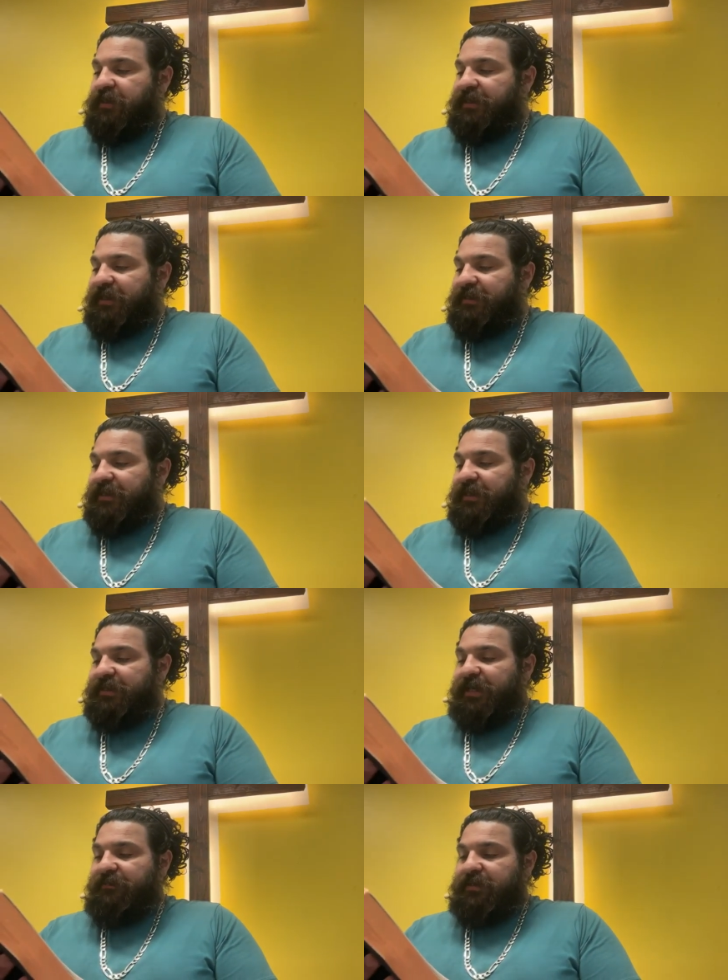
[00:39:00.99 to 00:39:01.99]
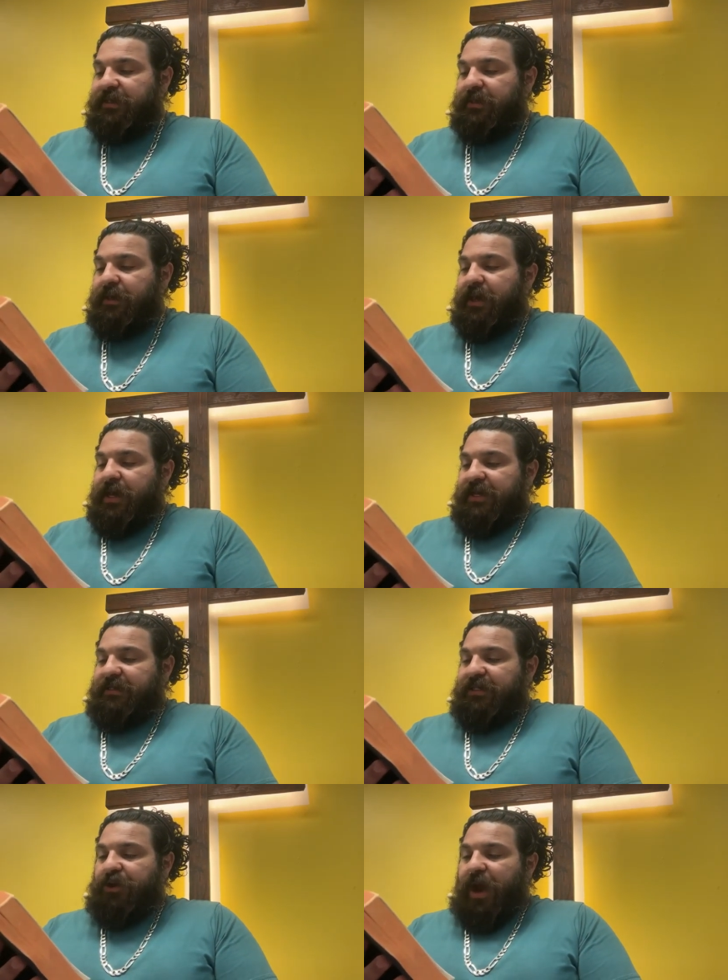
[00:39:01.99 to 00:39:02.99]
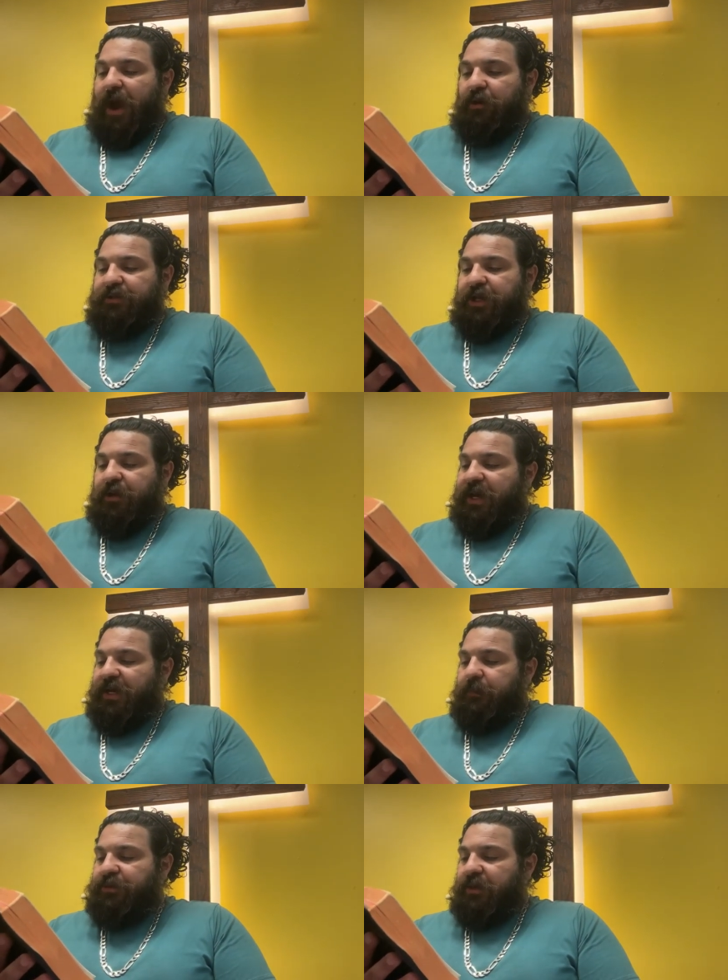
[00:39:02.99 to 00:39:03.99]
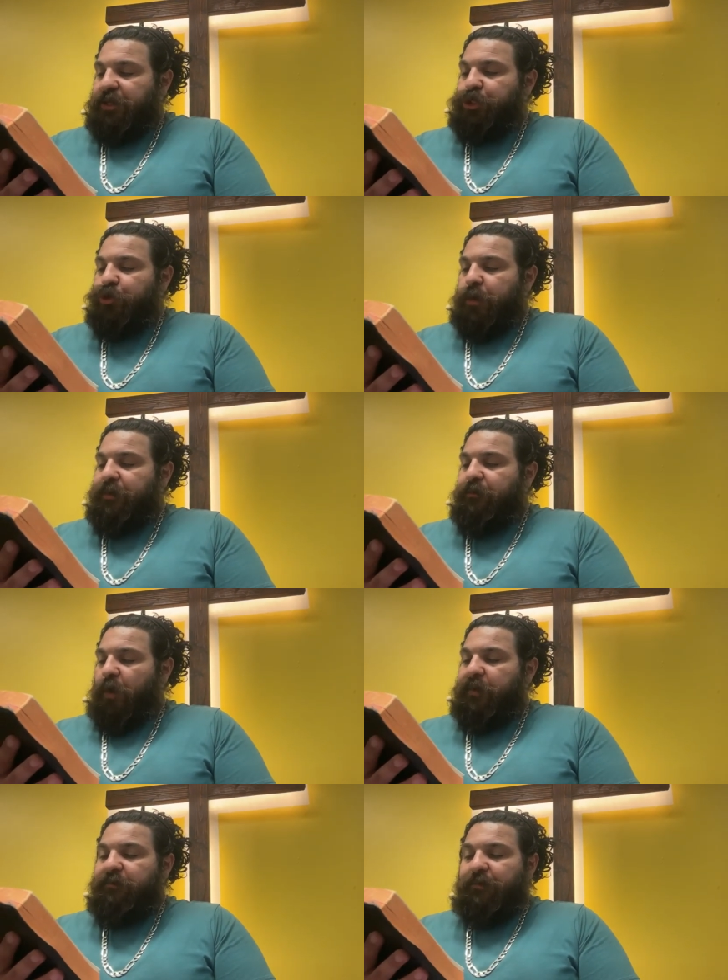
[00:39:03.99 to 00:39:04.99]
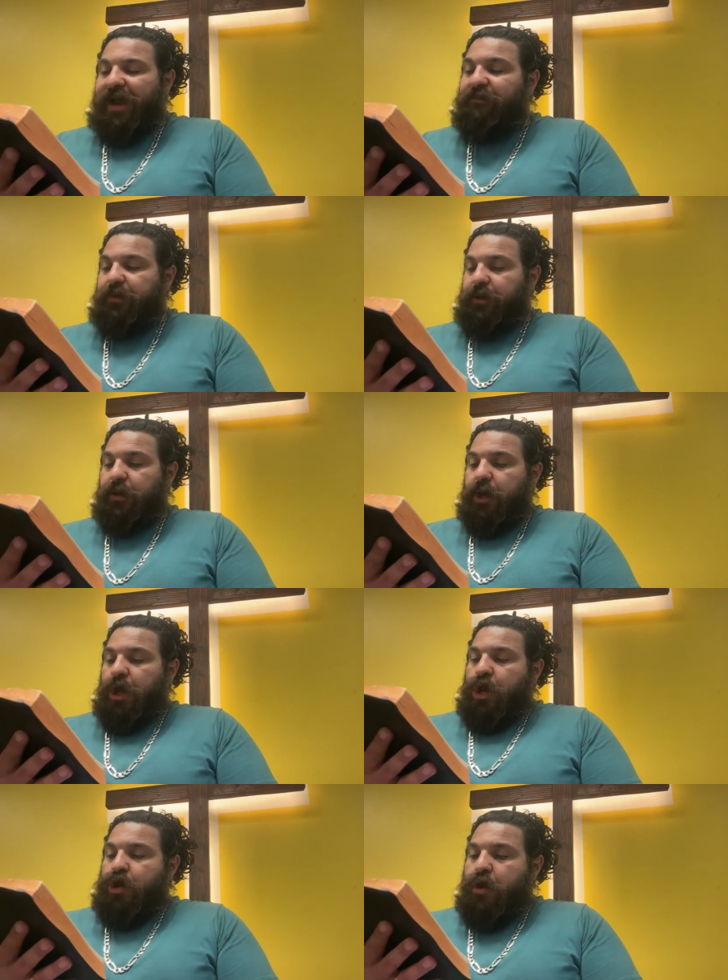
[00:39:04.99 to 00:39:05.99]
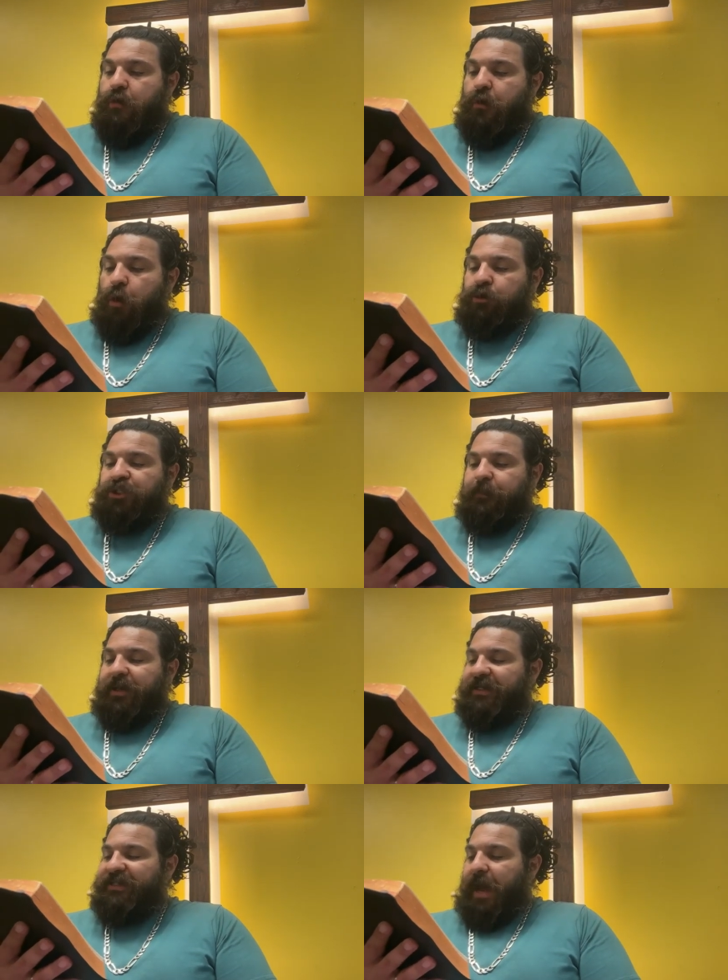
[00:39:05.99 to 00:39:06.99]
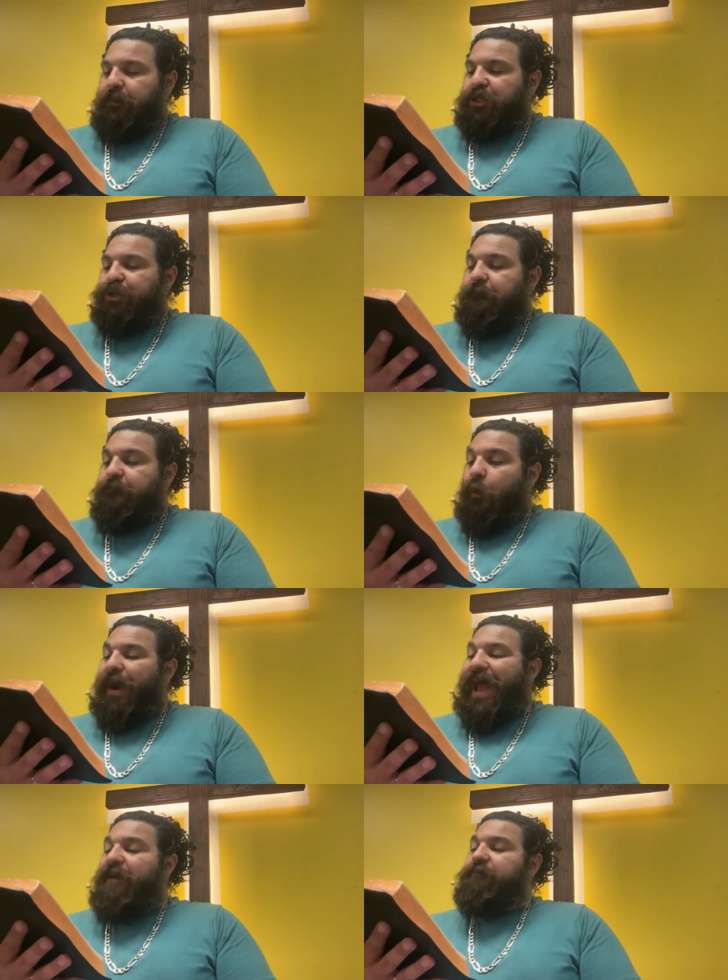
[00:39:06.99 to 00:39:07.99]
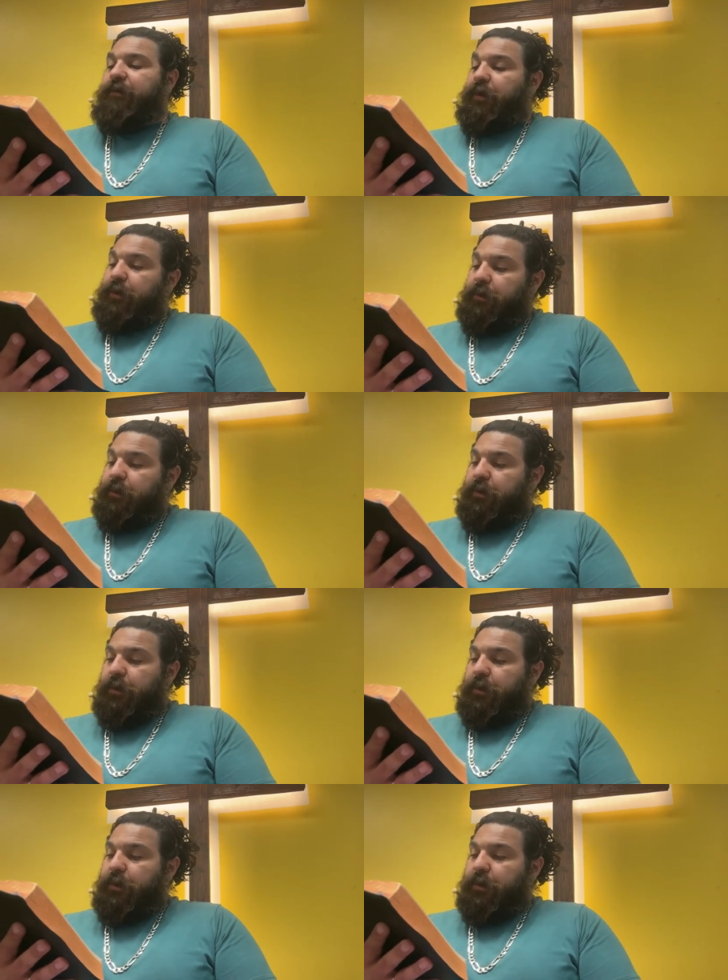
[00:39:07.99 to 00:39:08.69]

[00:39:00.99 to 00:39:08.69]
Verse 16 and 17. He says, Your house and your kingdom shall endure before me forever. Your throne shall be established forever.